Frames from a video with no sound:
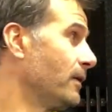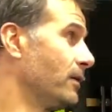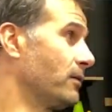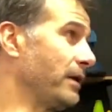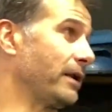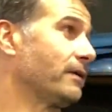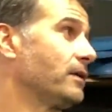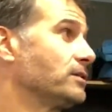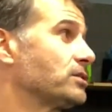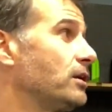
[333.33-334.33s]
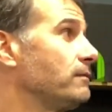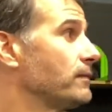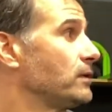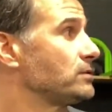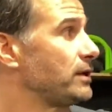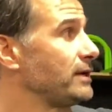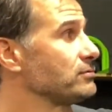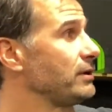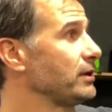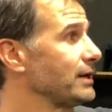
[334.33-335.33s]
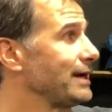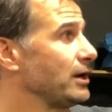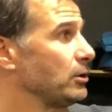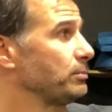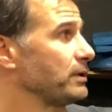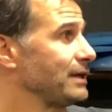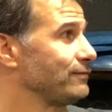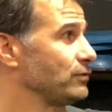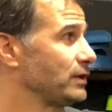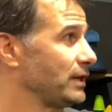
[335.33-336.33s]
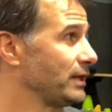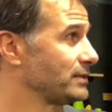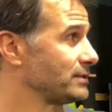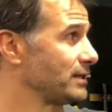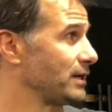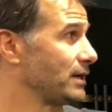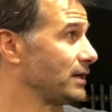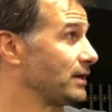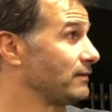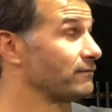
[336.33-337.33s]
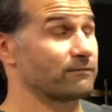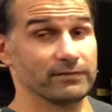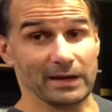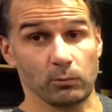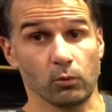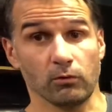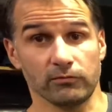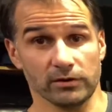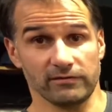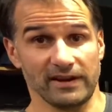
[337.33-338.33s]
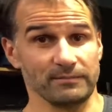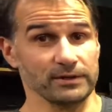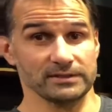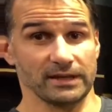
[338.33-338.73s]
All right, so today's really going to help if you get that warm for the 5 minutes.